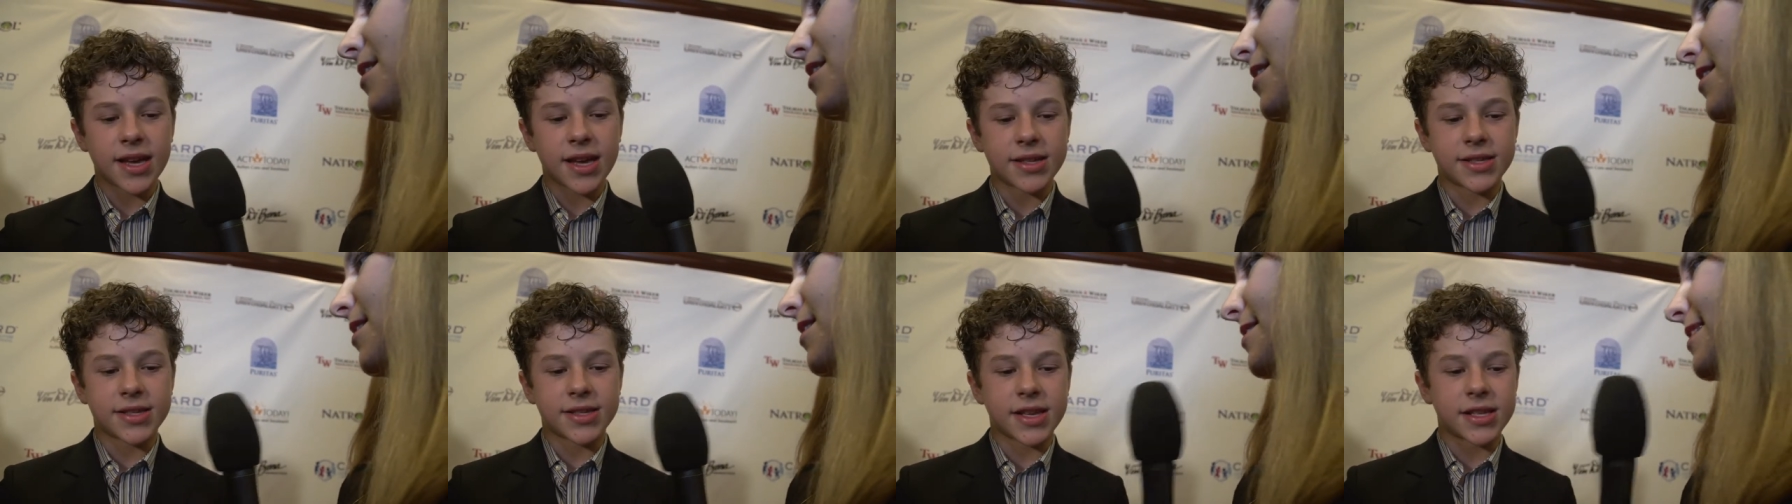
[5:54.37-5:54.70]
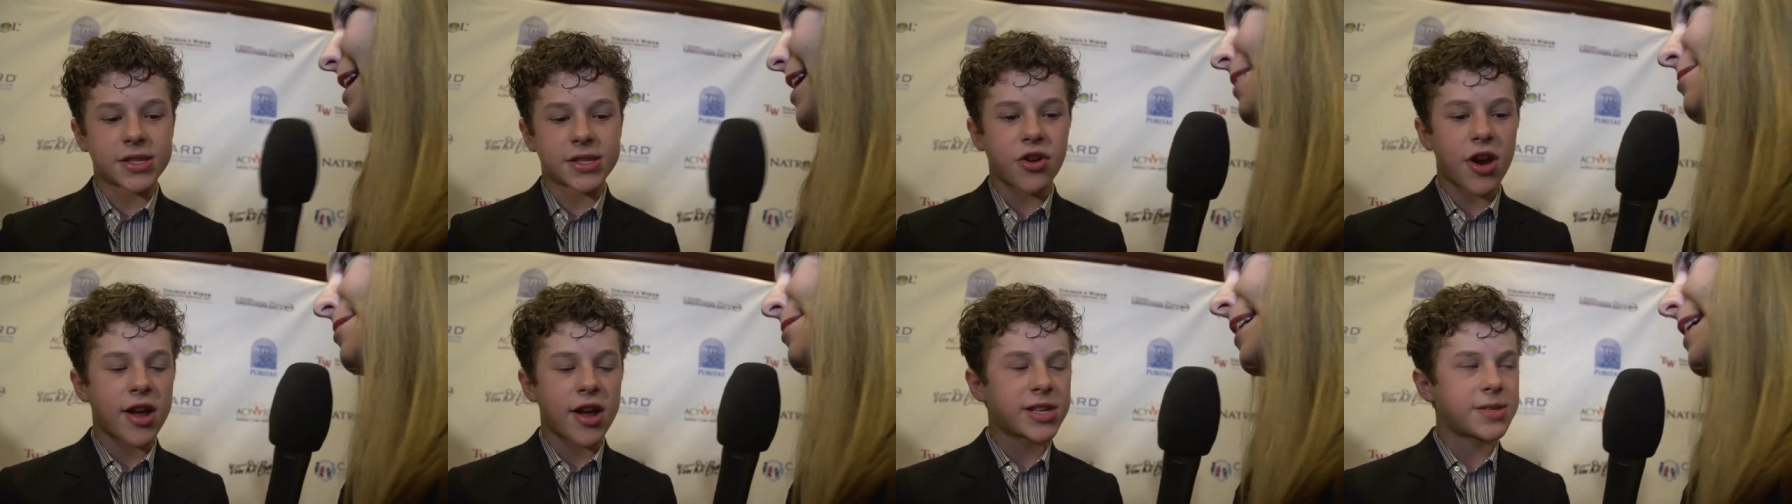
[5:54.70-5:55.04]
it's
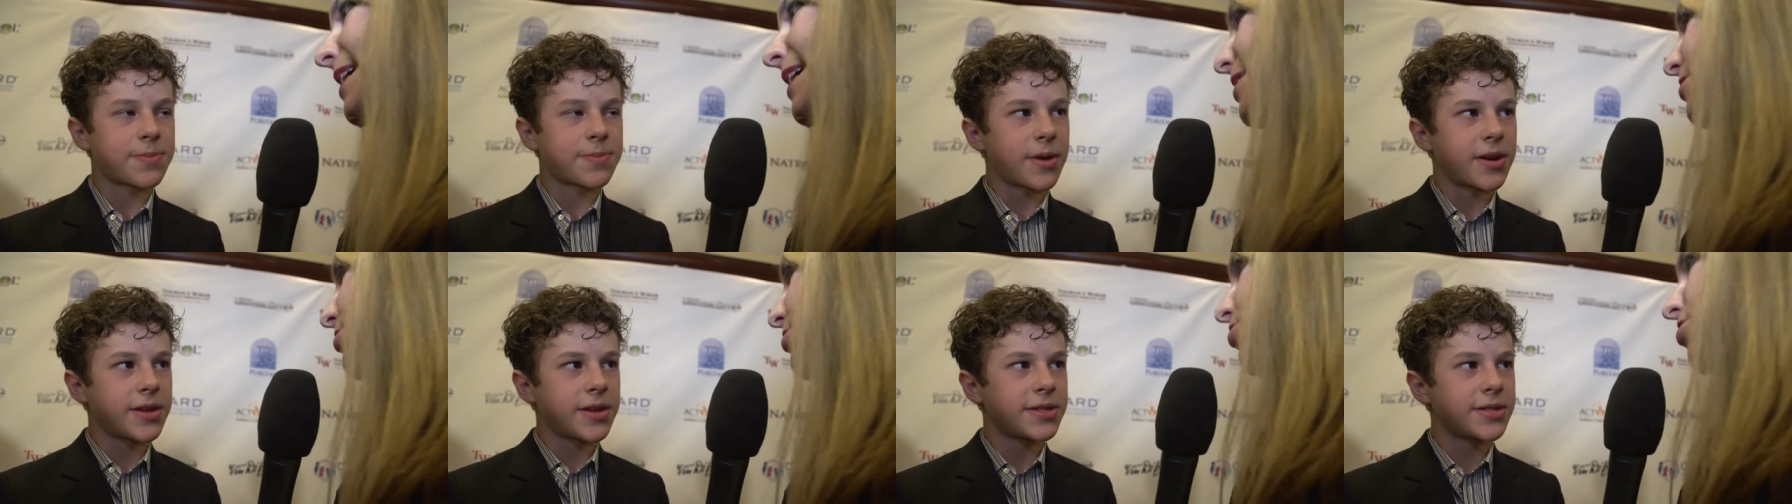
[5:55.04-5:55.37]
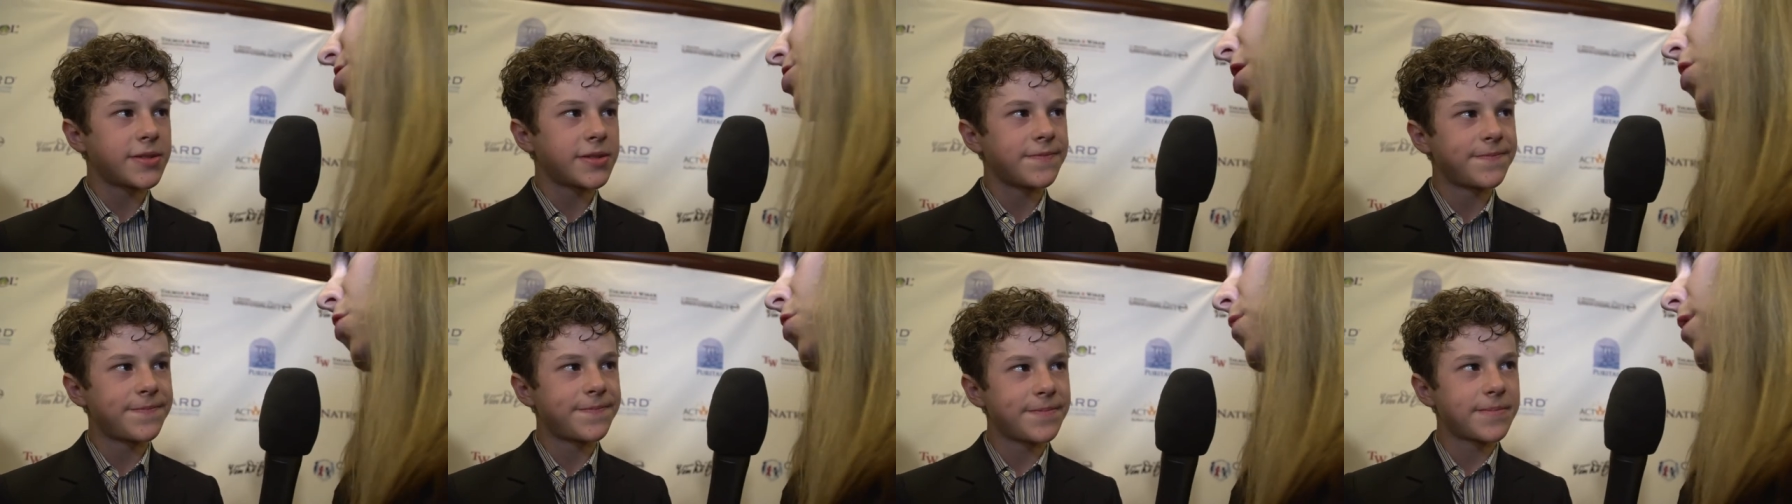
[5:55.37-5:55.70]
texting is
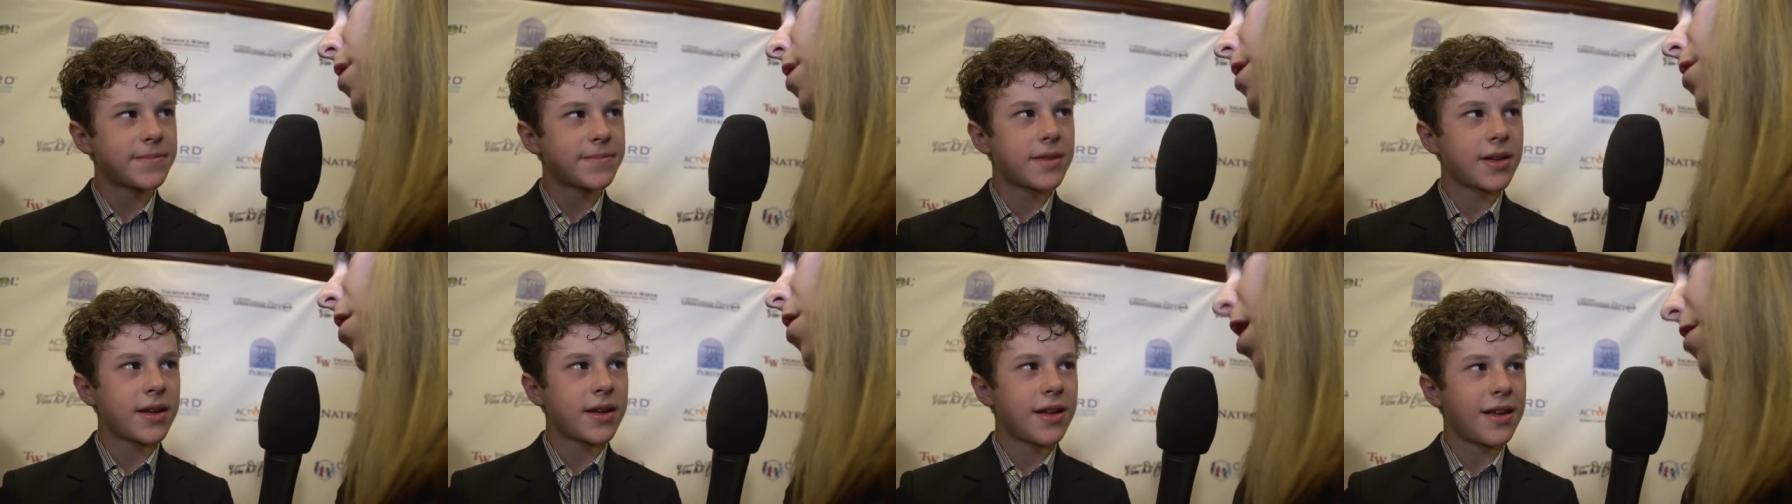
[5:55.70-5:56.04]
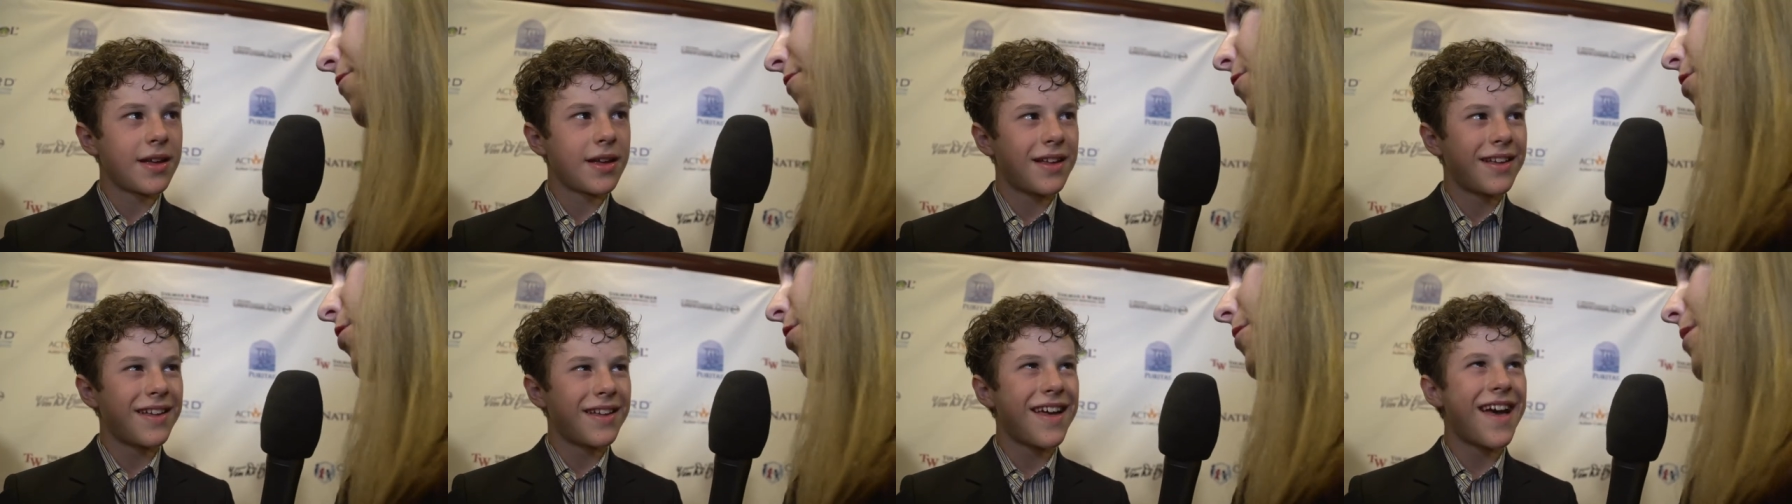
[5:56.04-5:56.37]
so
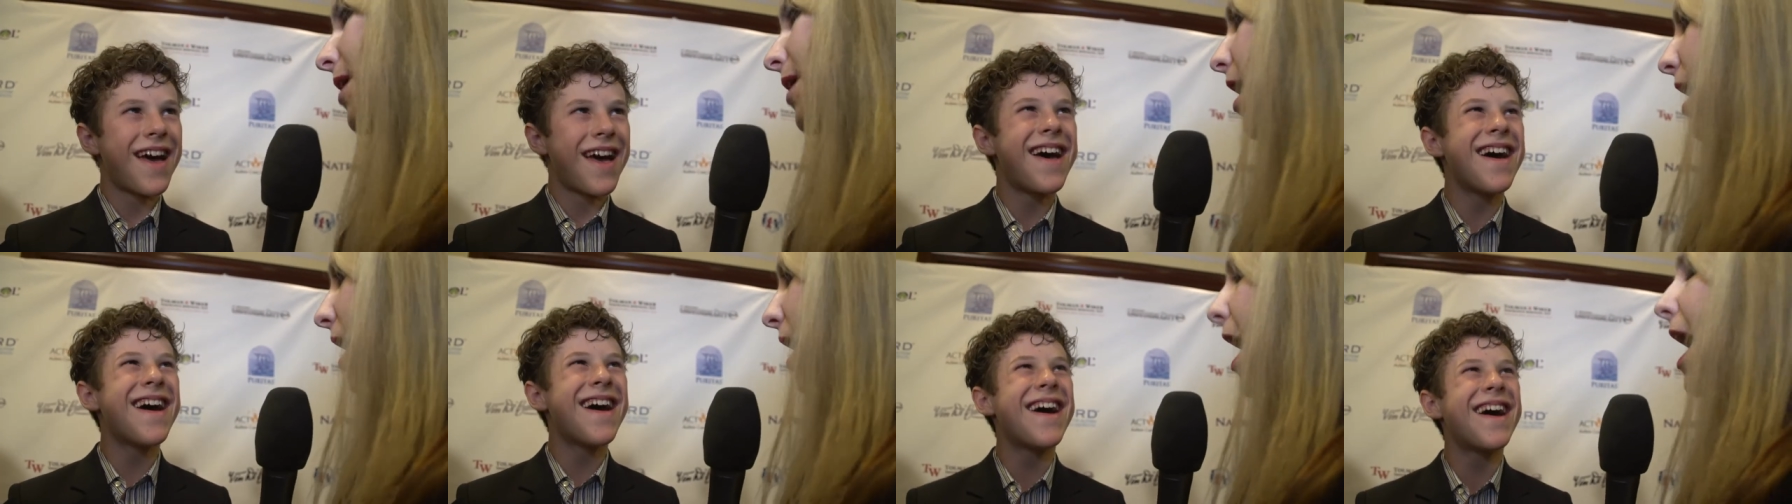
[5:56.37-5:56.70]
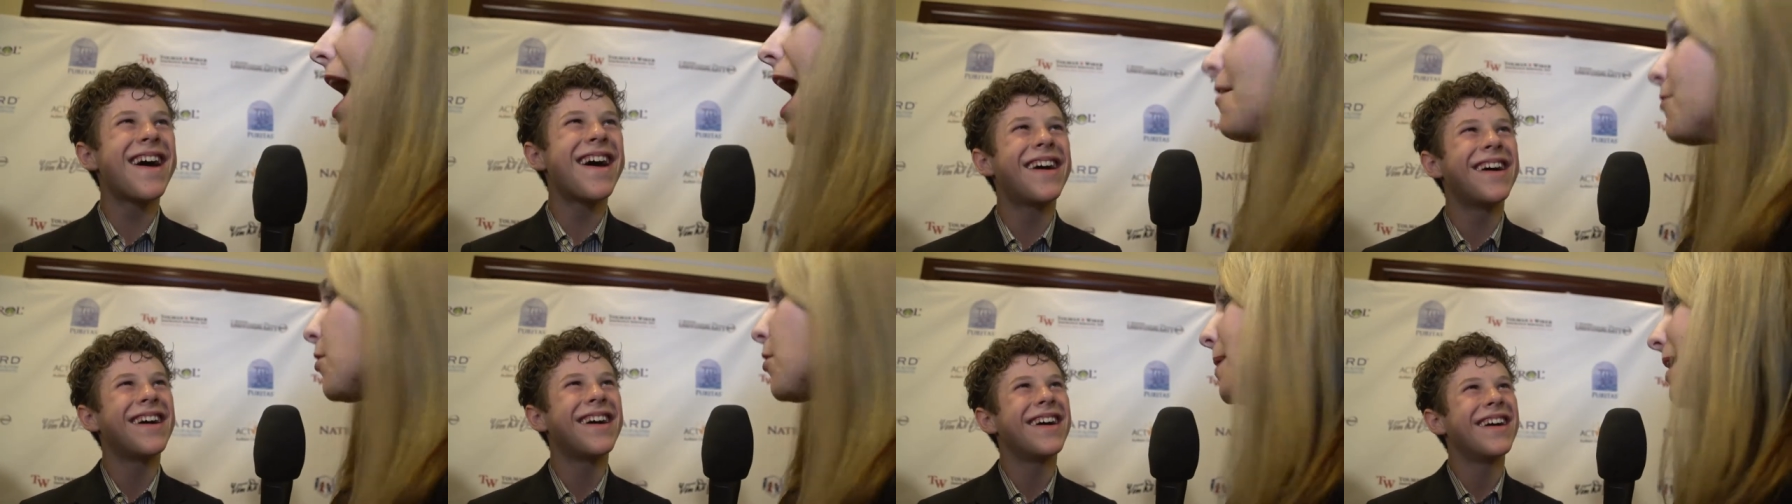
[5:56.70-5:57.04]
awful.
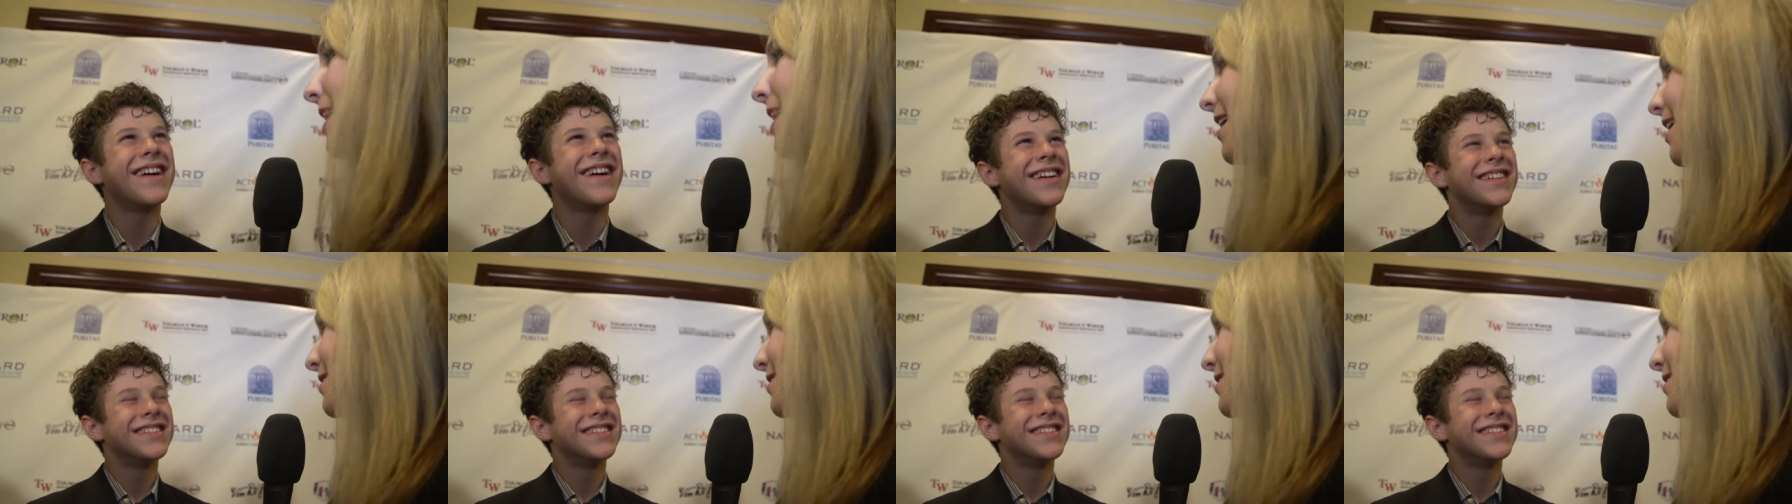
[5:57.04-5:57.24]
Everybody